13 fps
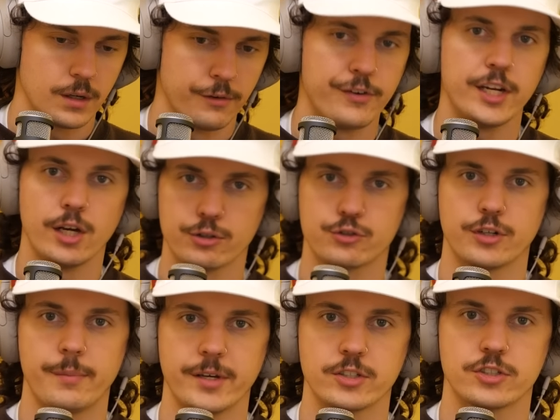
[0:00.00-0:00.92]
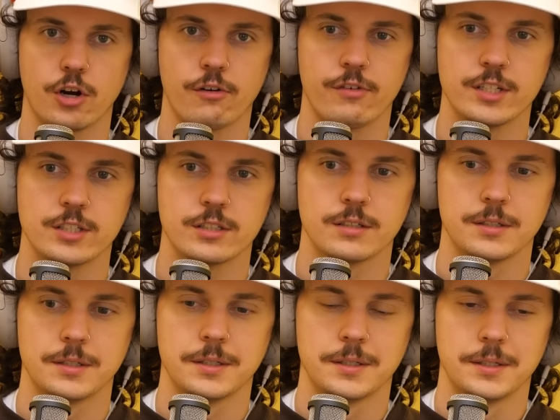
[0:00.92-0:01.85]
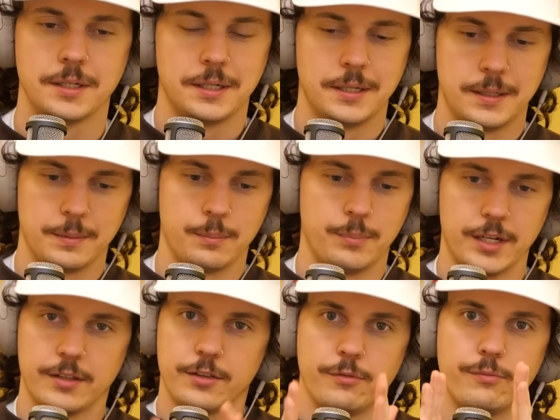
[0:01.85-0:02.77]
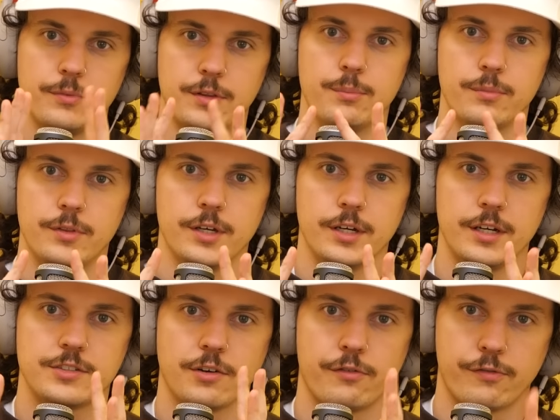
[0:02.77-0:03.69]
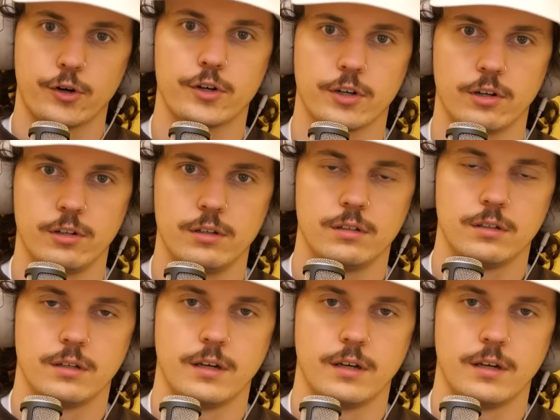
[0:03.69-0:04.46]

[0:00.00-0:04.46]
video streaming service, but the it's a vertical,